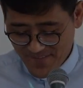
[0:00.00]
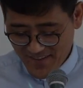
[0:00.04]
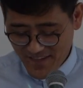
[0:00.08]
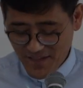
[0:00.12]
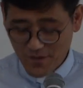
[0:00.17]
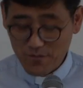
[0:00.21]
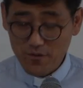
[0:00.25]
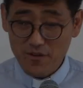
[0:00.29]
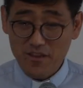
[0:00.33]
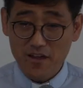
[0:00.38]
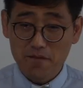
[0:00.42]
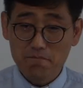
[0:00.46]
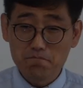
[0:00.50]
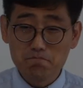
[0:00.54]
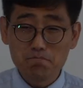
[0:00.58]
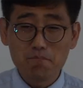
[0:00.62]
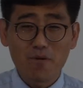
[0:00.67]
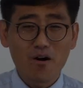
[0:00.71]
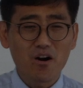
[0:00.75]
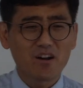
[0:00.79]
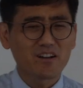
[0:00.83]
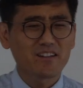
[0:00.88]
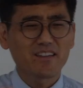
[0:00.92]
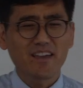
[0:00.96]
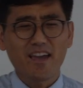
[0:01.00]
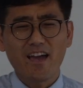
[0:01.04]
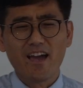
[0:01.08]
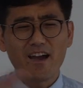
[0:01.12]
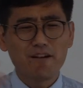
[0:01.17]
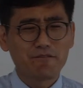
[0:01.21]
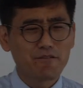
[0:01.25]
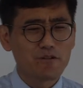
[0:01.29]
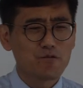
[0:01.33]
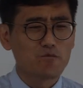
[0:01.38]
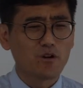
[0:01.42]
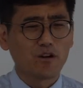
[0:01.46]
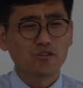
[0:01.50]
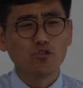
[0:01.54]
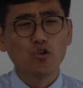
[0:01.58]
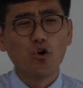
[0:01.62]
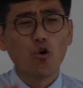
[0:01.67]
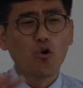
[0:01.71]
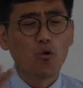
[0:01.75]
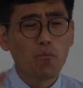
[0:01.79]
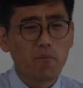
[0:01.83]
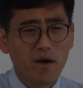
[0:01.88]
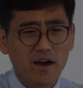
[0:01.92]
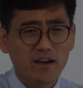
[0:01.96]
He would then mark everyone,
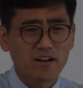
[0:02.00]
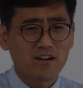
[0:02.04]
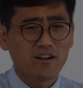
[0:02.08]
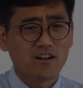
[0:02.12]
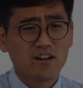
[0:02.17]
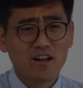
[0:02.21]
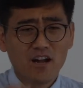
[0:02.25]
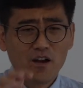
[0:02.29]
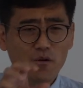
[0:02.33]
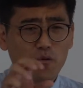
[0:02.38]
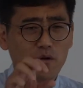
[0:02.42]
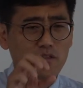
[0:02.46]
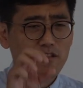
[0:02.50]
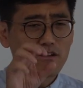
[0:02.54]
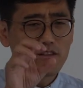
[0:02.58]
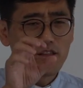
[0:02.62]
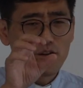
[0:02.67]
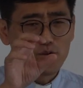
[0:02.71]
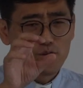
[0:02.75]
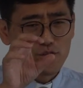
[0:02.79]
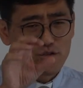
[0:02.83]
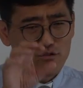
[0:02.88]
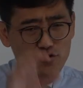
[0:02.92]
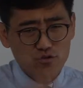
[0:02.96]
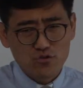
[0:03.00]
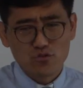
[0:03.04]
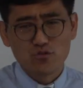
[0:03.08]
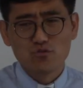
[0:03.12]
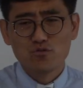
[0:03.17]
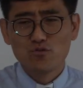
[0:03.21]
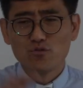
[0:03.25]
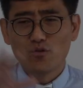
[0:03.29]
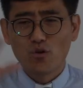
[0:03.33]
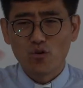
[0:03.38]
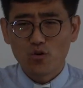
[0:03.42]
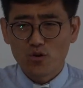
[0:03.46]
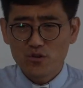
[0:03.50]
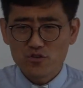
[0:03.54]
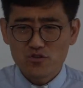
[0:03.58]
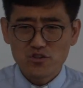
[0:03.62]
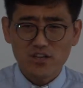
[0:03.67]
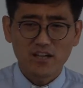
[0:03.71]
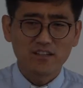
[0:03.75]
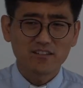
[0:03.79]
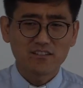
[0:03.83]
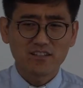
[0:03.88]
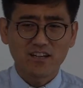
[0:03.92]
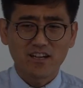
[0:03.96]
no matter whether they were Jew or
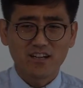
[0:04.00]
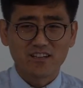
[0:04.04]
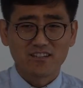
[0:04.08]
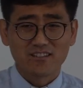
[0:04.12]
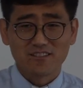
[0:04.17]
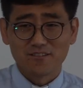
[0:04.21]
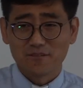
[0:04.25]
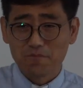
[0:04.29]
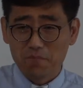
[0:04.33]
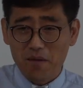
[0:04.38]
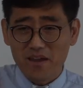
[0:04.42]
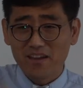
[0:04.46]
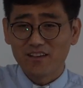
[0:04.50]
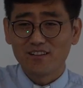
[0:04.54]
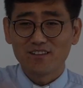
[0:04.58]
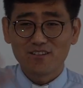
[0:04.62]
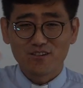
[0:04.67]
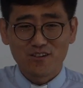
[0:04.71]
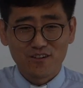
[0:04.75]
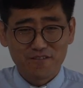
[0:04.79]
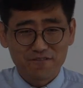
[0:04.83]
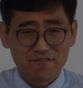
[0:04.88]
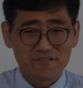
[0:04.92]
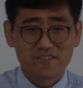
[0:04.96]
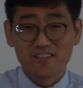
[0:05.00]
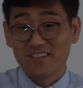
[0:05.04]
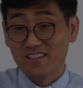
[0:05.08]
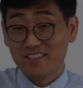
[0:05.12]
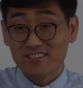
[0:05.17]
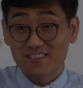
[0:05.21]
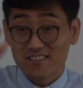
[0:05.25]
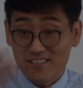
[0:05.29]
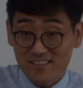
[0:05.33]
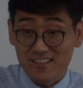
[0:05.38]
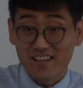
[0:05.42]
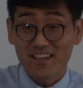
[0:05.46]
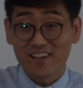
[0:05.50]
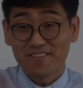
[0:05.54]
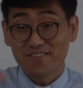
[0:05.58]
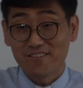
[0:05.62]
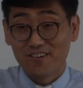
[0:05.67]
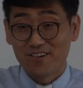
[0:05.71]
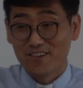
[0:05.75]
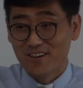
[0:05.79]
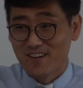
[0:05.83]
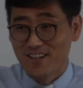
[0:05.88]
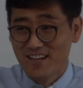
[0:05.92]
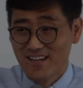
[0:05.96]
Gentile, male or free, slave
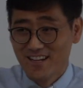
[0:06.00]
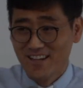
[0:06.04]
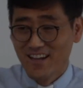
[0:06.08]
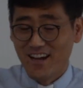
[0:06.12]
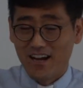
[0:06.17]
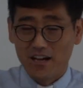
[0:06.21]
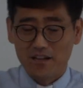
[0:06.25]
or